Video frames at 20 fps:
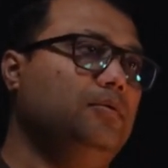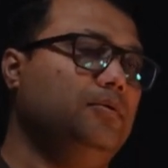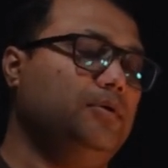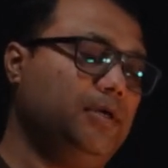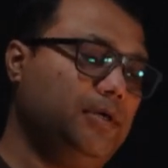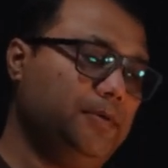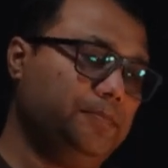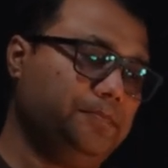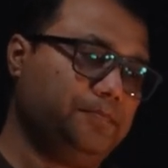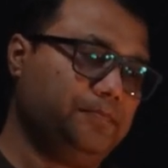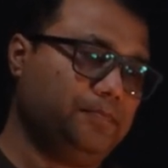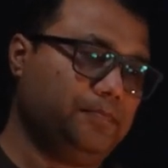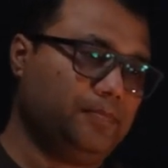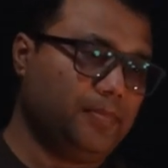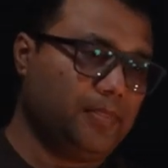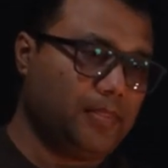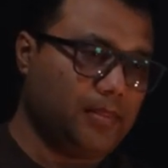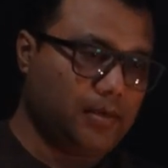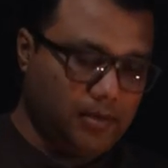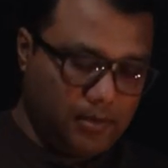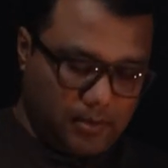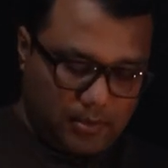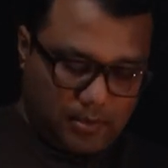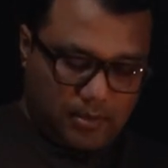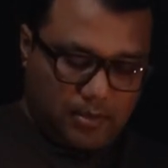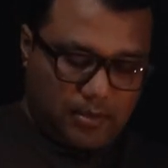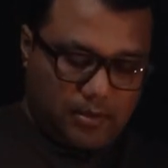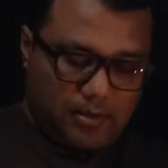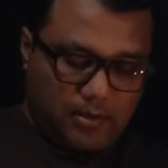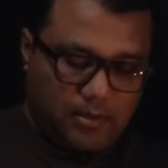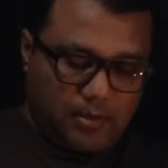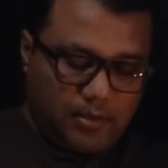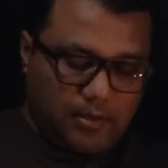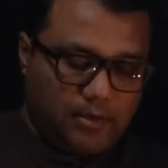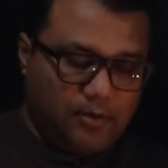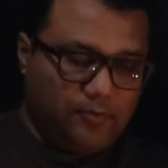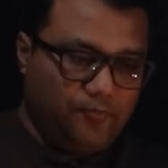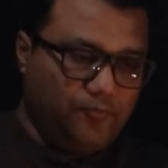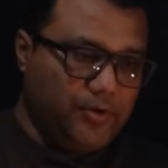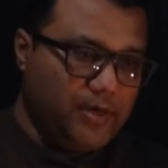Okay,
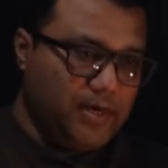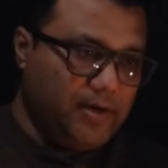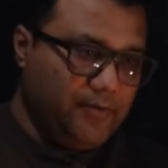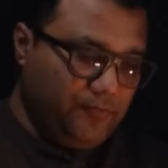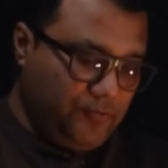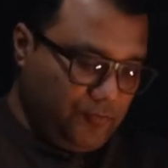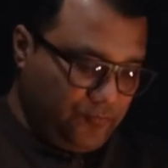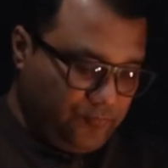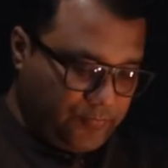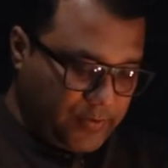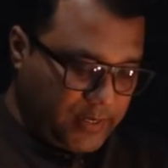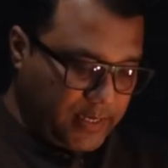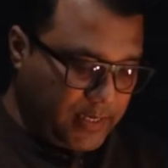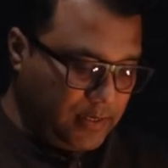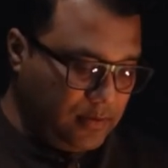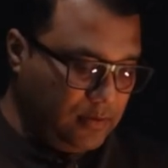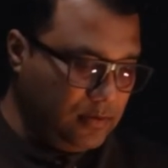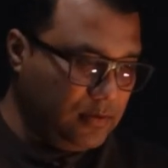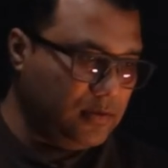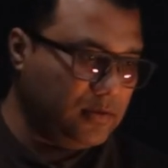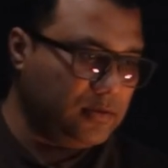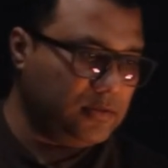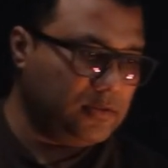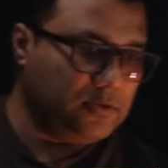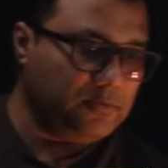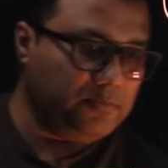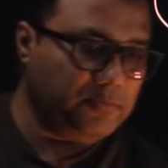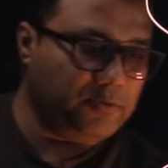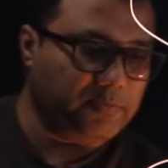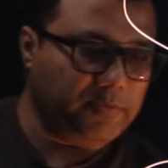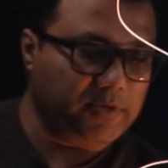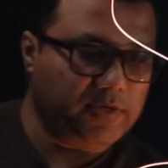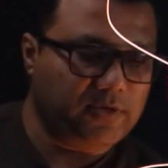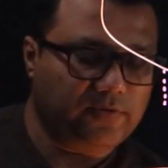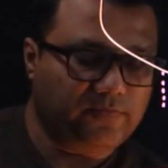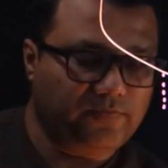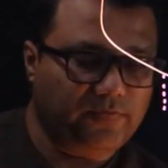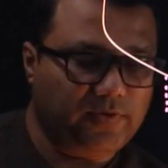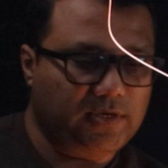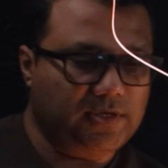now we have to find the
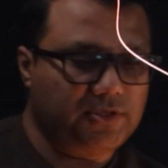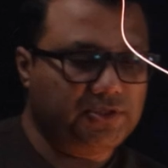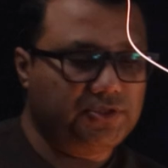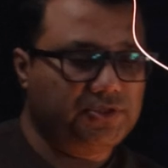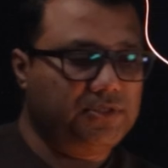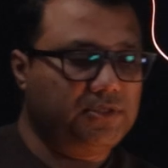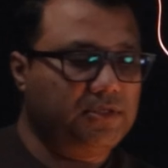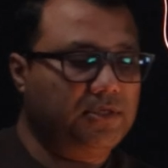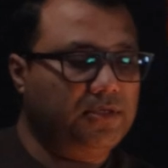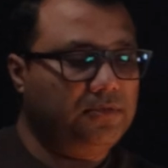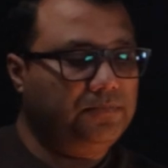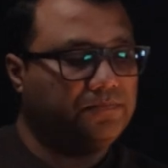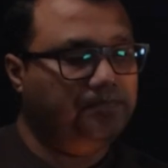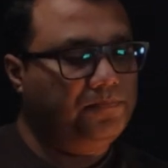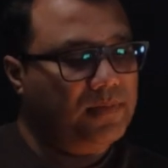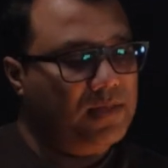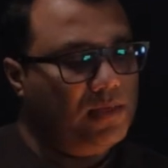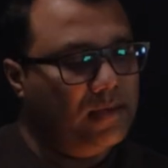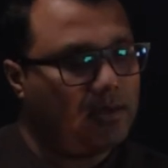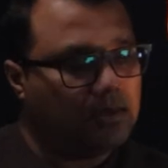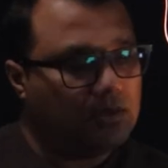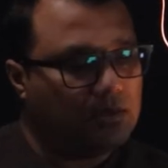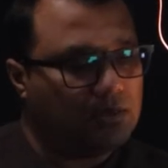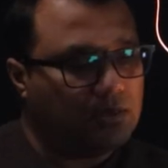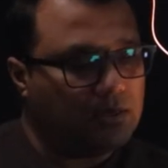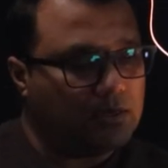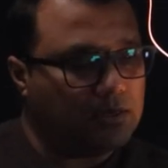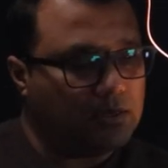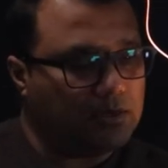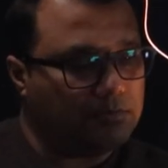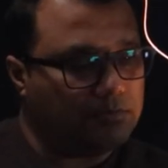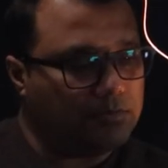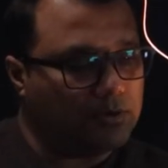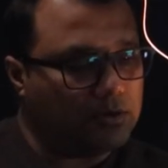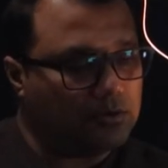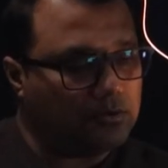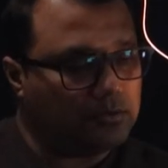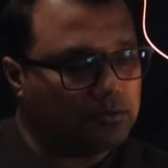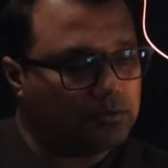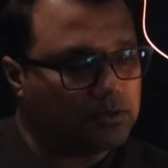moment of inertia
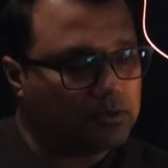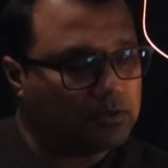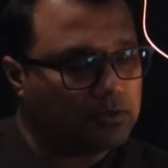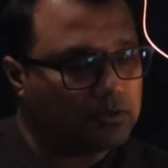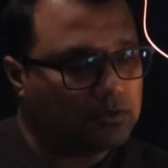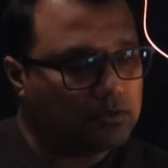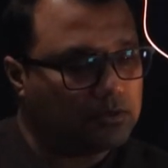about